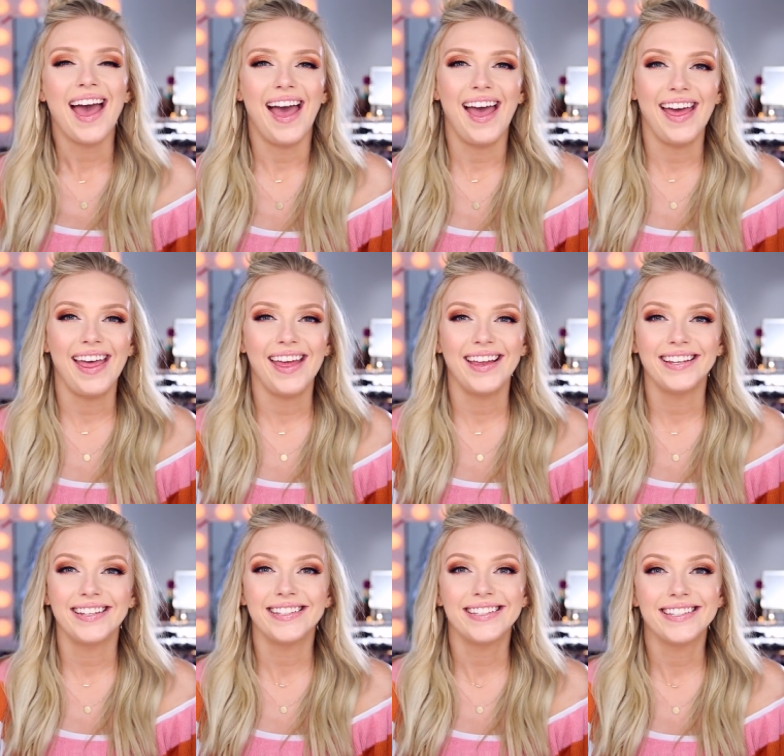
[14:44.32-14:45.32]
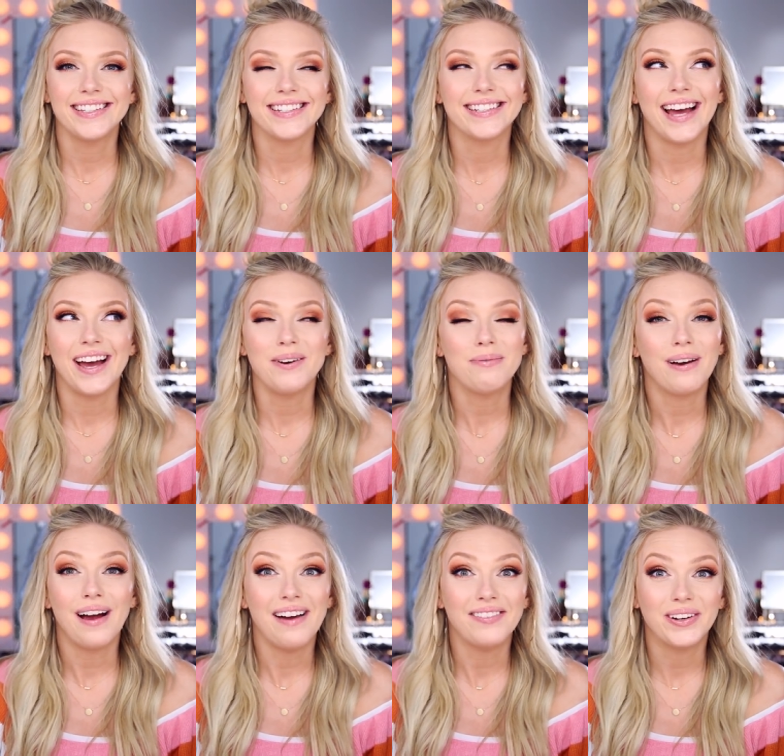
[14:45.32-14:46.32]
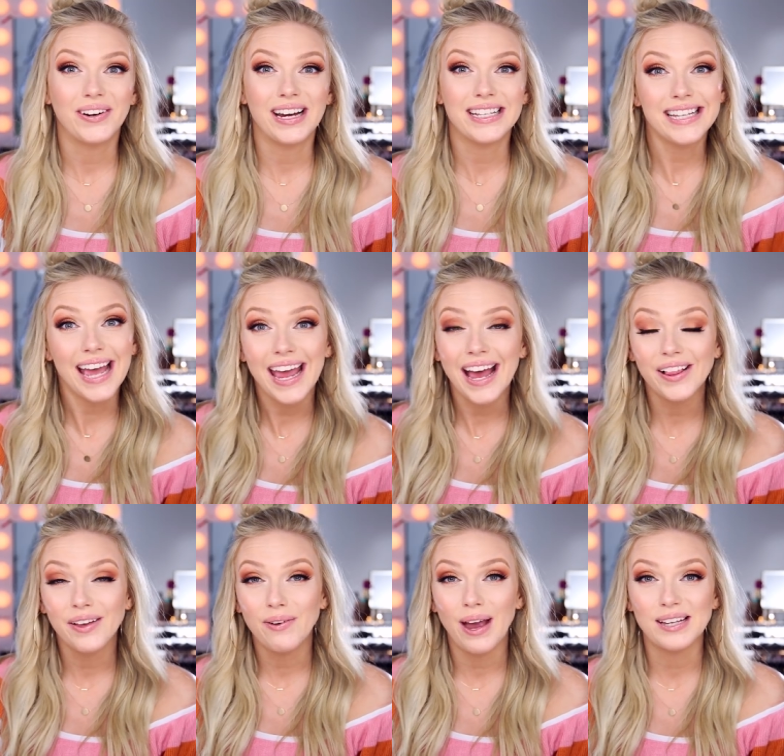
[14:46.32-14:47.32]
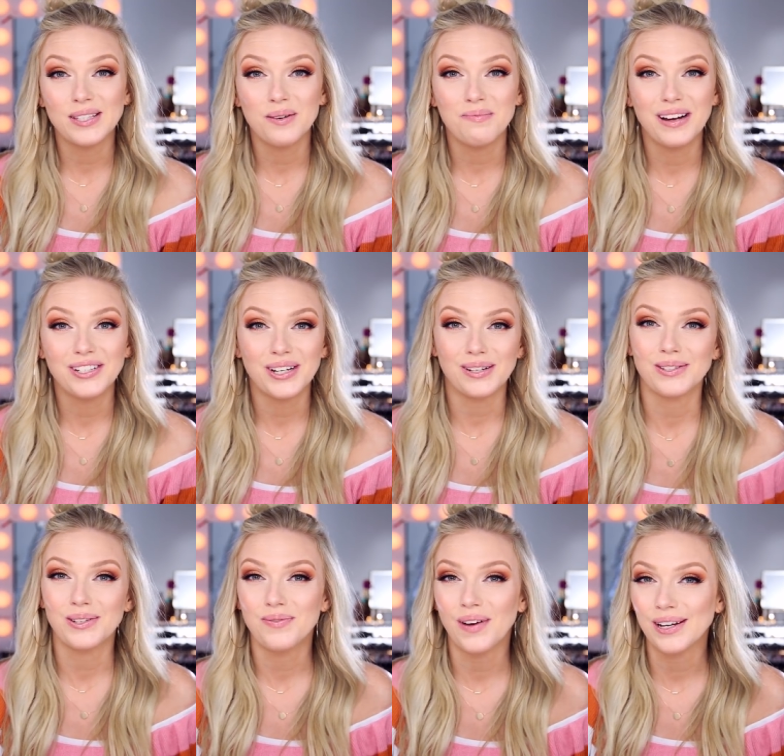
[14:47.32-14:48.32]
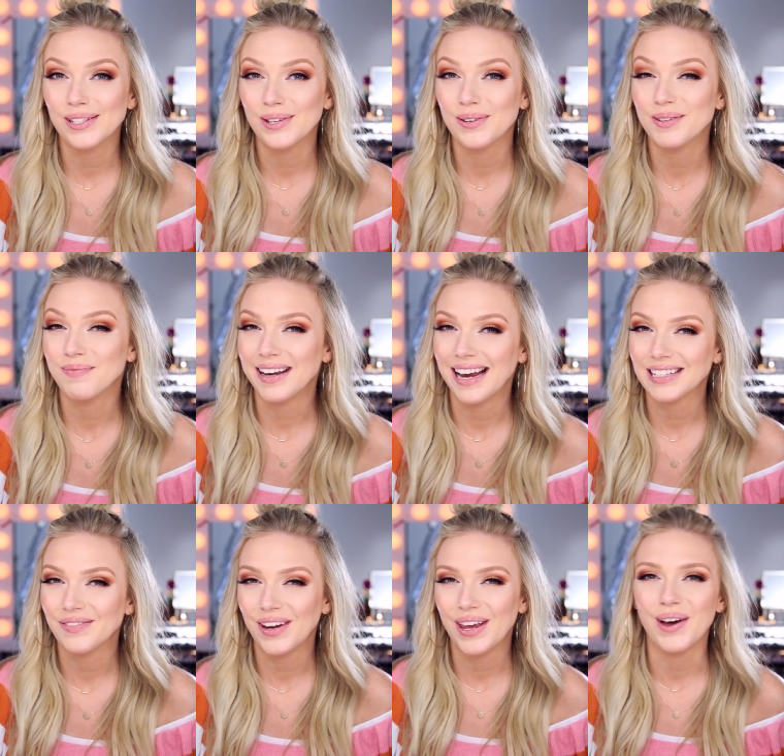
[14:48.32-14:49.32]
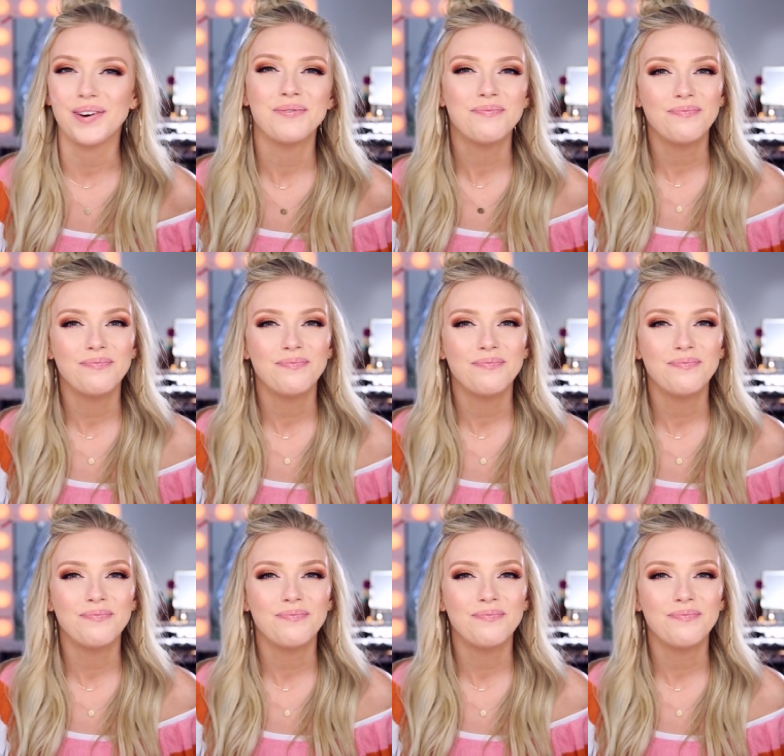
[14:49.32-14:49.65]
And I hope you're having a great day. I love you guys so much and I'll see you very soon in my next video.